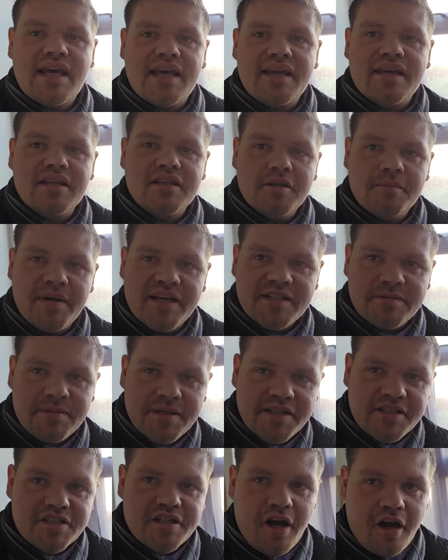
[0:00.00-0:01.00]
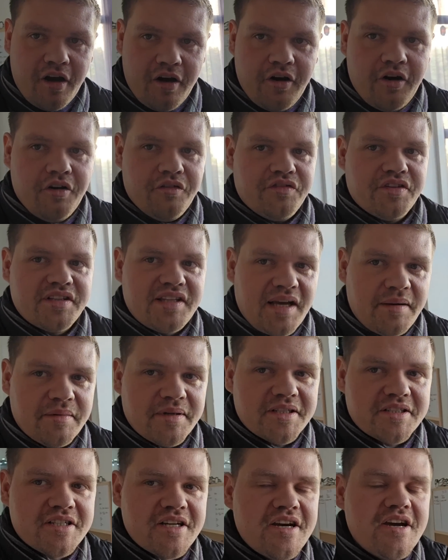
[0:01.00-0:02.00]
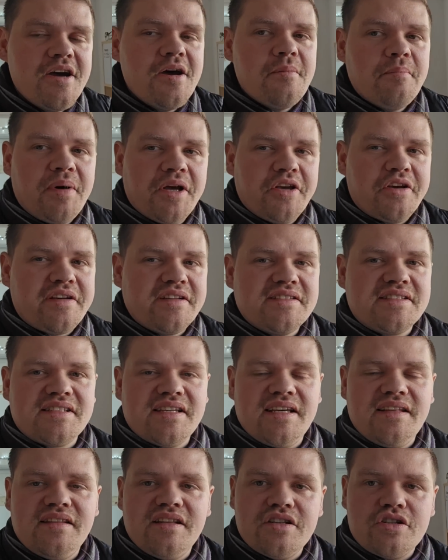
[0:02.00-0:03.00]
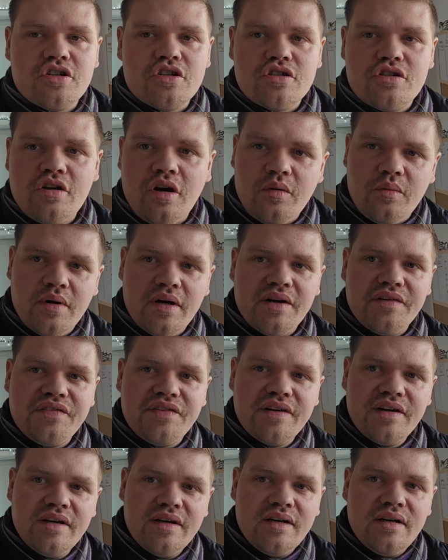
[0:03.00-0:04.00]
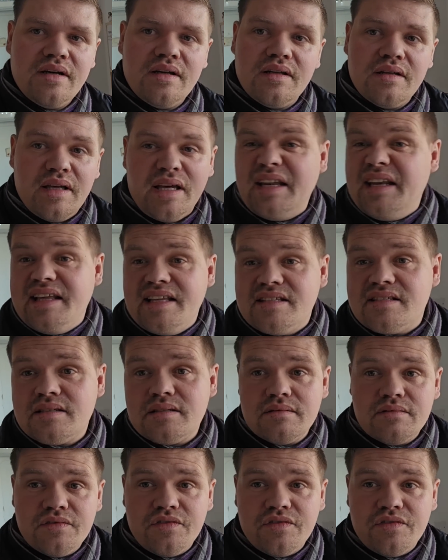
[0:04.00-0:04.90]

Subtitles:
taken the best picture of the damage, but you can see that it's just not worth. It needs